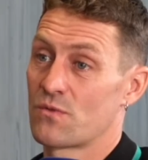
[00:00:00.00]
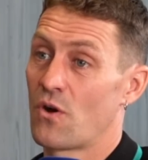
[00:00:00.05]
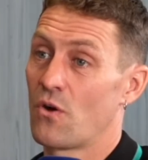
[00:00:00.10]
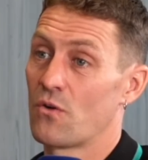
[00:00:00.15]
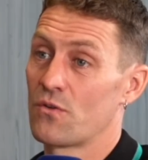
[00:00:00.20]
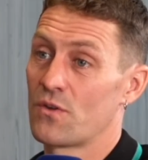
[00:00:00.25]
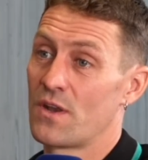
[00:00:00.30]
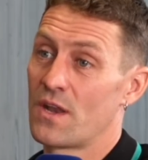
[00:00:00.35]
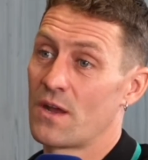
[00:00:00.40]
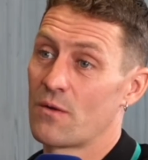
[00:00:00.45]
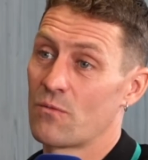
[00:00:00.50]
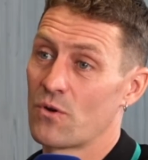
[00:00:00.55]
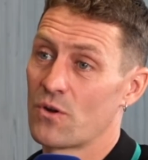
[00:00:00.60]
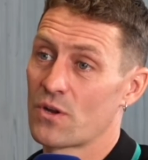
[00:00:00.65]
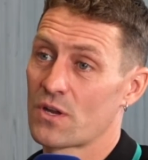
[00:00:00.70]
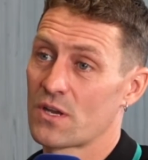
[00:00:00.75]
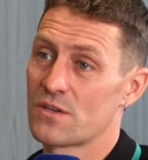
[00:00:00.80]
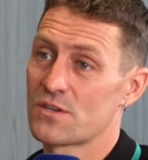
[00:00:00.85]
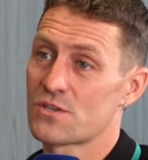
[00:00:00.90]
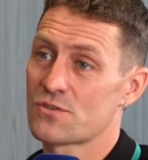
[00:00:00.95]
with Honda
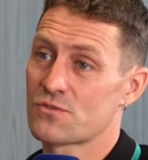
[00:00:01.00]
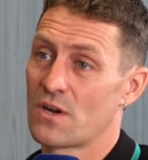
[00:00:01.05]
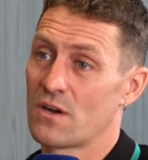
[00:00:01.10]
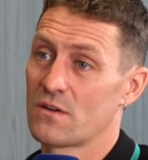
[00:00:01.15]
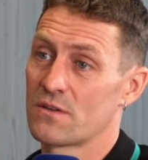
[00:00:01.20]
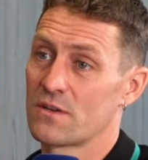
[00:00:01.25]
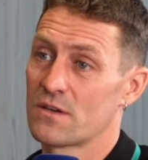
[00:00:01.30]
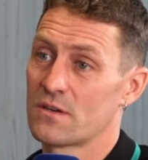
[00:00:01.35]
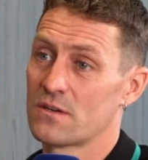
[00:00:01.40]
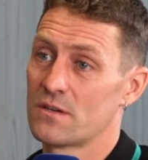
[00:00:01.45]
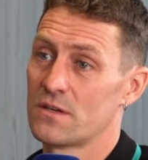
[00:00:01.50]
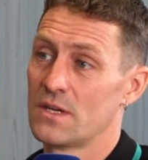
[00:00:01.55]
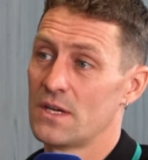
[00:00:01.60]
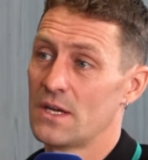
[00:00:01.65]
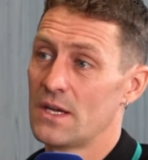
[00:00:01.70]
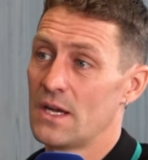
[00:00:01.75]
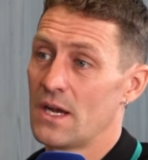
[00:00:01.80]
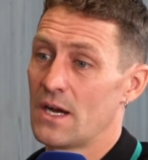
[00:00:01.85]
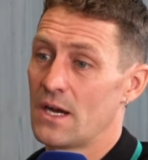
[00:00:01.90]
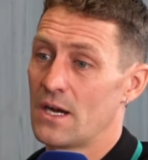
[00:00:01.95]
Network in Australia,
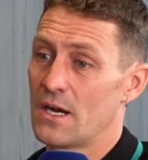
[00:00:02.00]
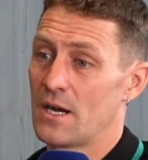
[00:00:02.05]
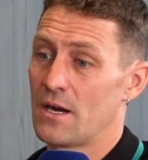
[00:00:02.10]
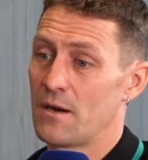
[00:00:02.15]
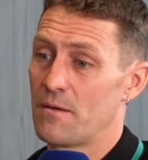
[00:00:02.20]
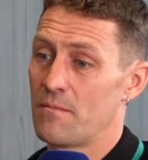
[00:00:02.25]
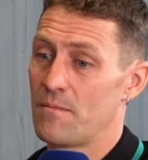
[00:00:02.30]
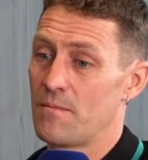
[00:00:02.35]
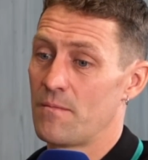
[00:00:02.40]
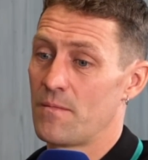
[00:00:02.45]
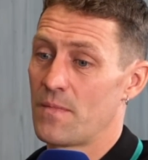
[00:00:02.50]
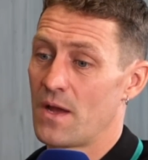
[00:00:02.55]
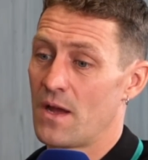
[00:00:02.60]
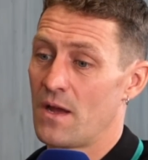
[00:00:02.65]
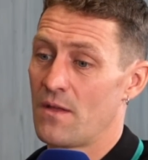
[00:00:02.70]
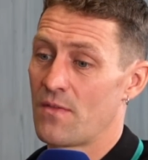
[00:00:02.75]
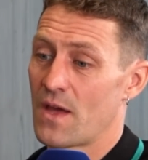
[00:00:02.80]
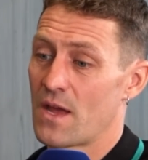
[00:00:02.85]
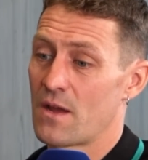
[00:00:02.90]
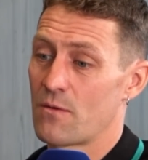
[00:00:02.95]
and
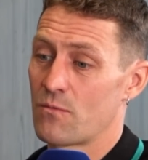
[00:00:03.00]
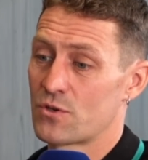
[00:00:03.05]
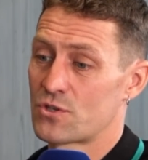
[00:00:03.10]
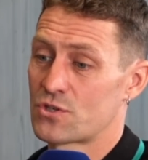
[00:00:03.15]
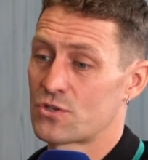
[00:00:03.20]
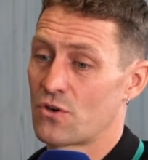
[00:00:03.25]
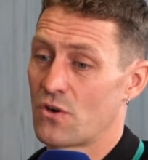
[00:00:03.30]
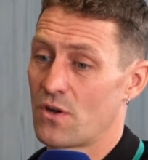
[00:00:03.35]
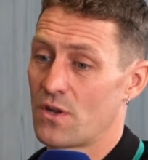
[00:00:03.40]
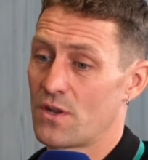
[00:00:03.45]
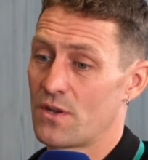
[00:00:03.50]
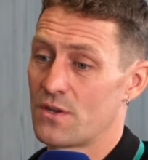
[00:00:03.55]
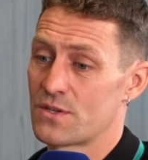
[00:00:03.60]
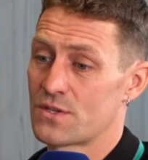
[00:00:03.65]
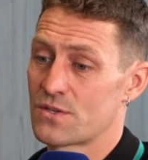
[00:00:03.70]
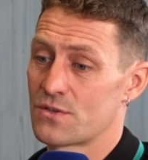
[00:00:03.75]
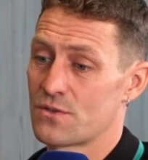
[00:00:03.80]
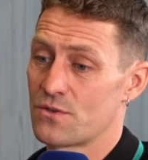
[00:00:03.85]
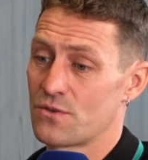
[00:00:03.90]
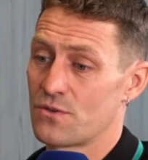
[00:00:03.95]
they were trying
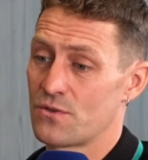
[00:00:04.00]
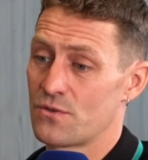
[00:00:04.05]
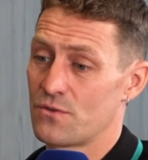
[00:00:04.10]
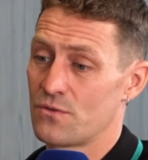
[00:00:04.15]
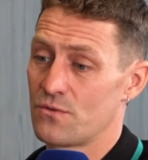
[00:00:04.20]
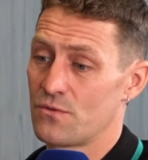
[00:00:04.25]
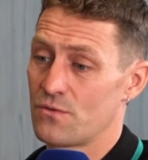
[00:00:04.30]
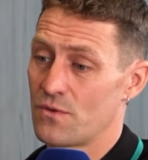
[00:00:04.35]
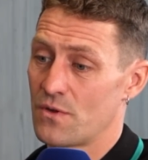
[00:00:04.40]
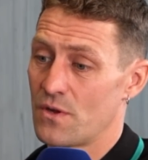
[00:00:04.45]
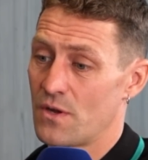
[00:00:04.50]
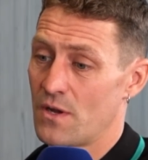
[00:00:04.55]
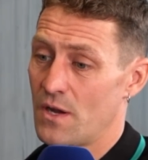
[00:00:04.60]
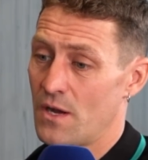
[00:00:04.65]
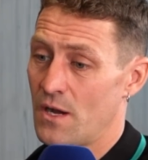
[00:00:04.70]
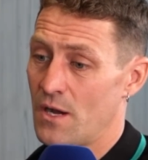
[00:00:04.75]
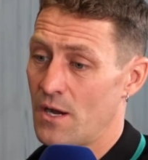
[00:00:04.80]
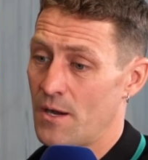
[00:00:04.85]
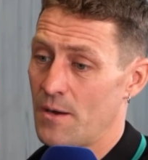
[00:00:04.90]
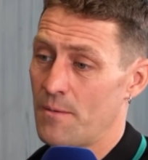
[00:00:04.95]
to
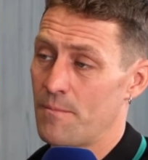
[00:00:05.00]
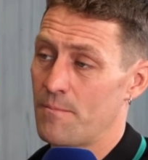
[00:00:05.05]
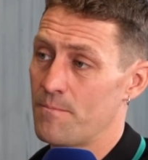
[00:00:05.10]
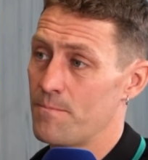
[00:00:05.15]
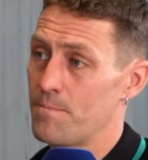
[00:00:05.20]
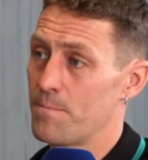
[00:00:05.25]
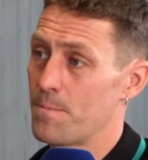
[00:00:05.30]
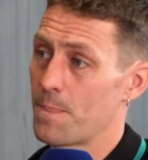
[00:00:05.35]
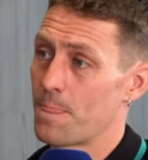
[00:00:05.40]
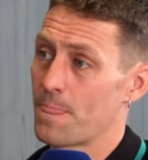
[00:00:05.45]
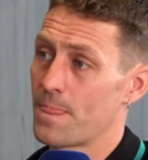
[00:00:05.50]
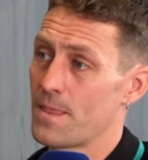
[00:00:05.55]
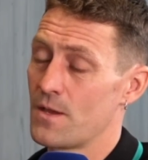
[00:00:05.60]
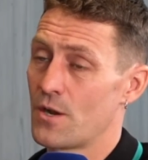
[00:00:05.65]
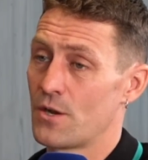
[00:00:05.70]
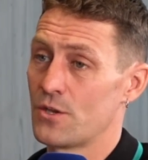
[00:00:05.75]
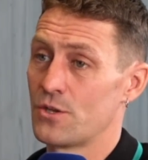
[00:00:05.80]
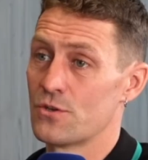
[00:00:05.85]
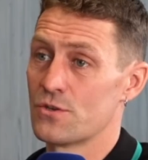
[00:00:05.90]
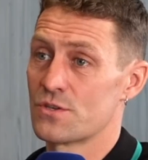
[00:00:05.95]
you know,
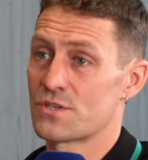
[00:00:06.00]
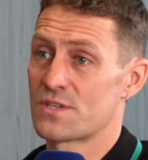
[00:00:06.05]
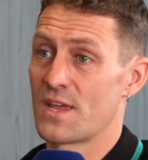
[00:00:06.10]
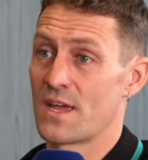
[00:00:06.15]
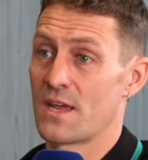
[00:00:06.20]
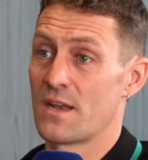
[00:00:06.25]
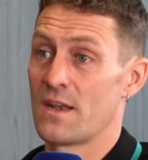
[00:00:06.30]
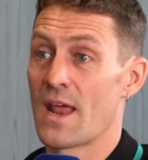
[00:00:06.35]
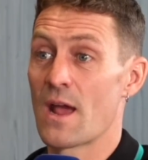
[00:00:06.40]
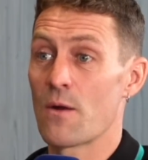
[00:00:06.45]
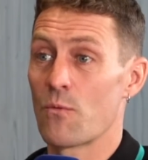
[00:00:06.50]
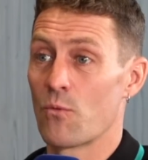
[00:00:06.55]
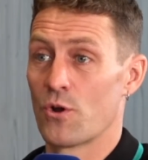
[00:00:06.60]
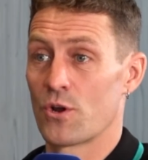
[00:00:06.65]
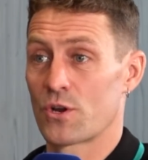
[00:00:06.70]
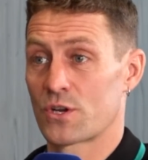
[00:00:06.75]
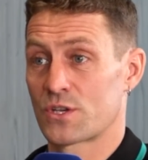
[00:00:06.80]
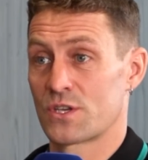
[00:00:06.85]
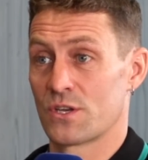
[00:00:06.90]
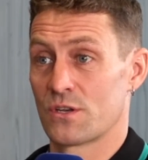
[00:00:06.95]
use their
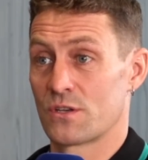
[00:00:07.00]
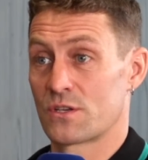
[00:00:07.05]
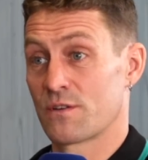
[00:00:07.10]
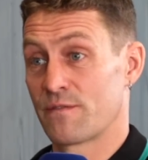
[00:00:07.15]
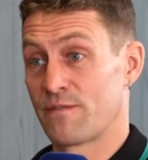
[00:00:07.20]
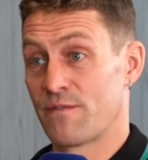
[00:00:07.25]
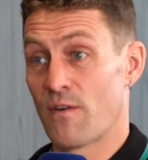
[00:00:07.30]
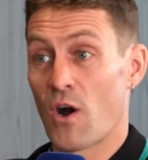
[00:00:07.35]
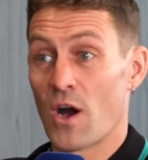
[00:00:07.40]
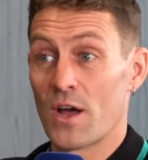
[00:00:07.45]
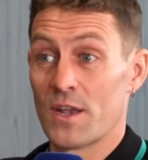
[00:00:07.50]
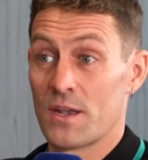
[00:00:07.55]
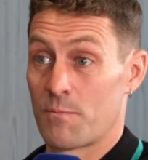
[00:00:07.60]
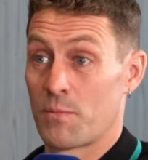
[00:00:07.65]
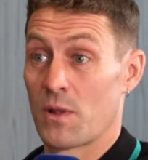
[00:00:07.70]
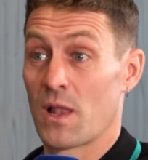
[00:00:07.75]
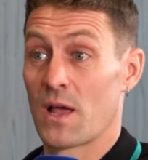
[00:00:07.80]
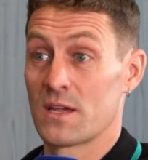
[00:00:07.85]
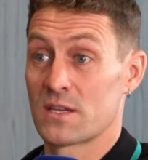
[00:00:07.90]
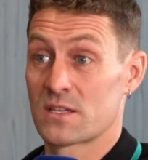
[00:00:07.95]
network to find a
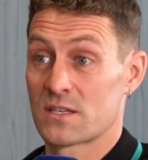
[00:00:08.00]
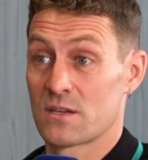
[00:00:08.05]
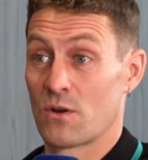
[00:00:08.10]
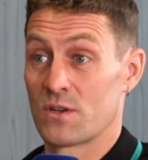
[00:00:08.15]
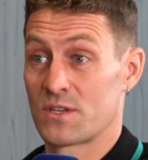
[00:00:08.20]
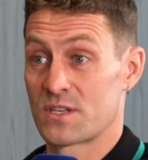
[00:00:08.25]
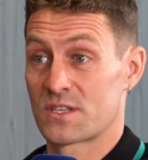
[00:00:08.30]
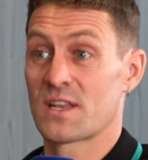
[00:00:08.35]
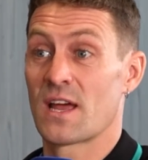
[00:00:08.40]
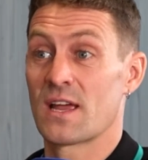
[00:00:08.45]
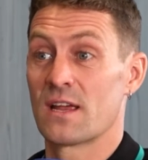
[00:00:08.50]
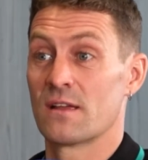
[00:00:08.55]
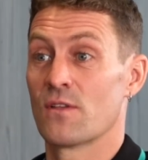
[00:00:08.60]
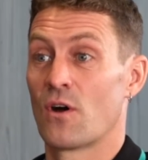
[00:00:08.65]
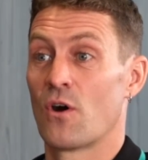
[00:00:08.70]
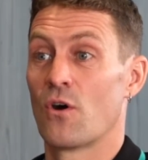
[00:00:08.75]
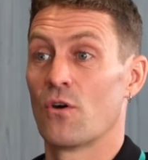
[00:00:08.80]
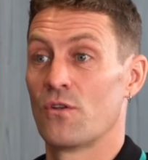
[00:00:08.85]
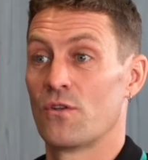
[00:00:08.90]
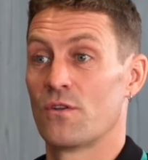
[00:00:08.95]
place. So I'd stay in
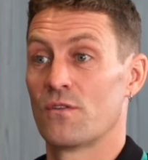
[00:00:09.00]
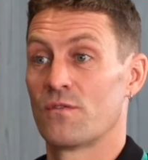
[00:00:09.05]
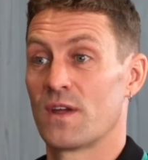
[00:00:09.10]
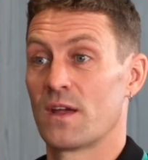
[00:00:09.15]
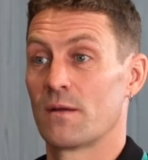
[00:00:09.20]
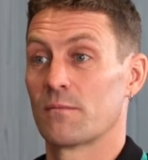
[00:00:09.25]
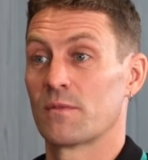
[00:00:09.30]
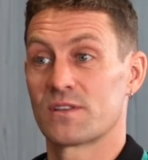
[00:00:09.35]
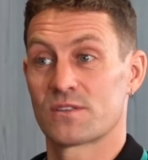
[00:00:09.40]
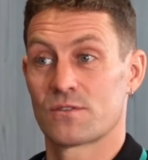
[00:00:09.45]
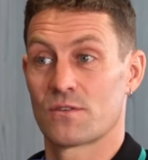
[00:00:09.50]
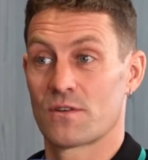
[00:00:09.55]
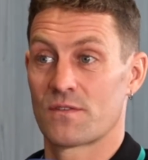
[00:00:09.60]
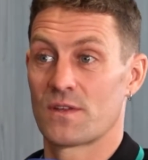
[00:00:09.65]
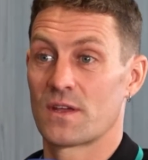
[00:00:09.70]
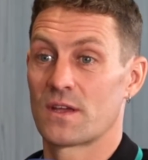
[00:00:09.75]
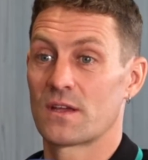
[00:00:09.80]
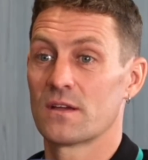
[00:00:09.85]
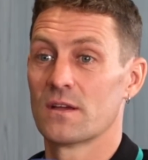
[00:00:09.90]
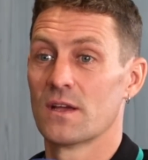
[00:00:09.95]
the Honda family sort of
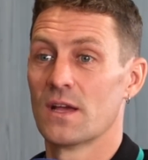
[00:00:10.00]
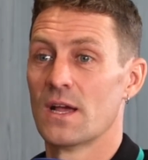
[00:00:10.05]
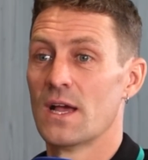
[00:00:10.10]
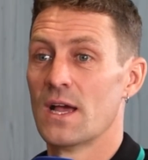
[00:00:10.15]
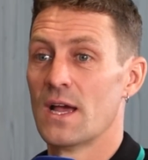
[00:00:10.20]
thing.